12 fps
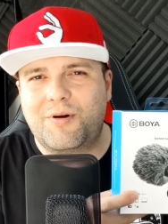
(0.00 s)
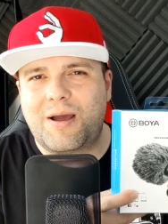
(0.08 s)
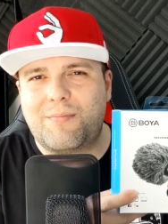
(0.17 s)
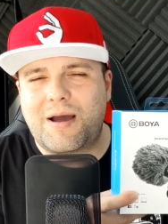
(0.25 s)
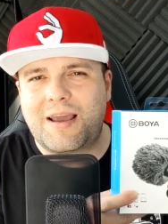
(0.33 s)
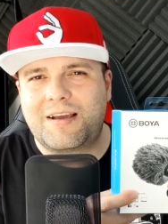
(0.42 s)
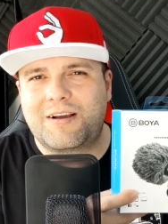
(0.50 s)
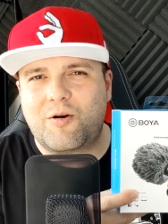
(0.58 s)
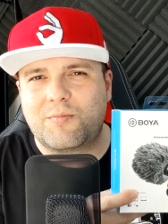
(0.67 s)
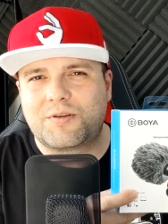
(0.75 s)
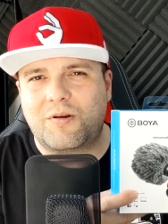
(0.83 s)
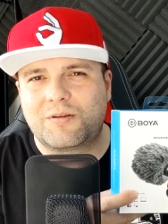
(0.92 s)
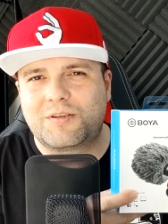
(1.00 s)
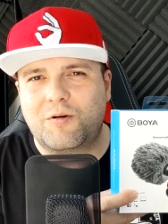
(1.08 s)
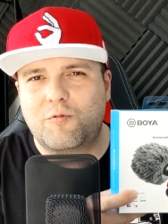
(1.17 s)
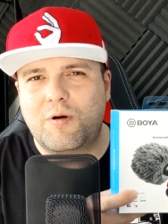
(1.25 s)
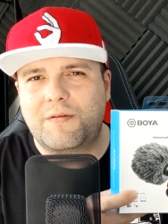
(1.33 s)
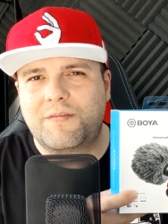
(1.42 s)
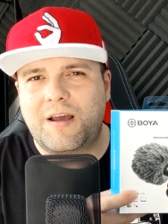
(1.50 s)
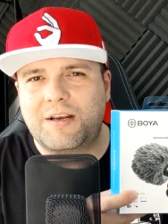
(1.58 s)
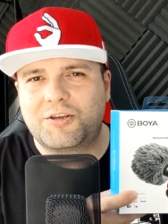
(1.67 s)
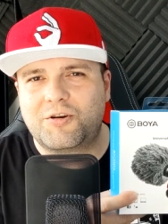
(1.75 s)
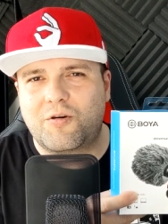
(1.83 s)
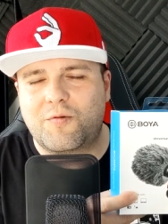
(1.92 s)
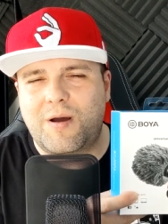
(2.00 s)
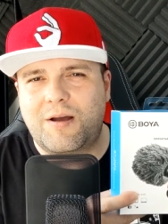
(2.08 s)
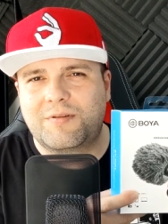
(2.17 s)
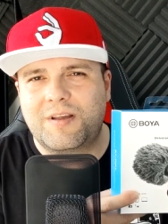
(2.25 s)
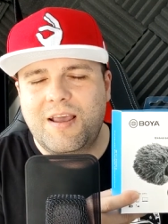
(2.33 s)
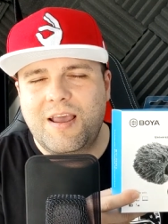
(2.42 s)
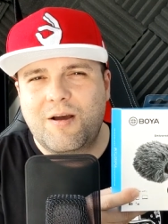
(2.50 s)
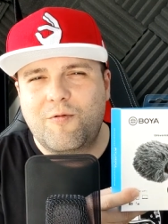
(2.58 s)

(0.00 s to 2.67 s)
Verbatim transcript: Boya mic comes also with a shock mount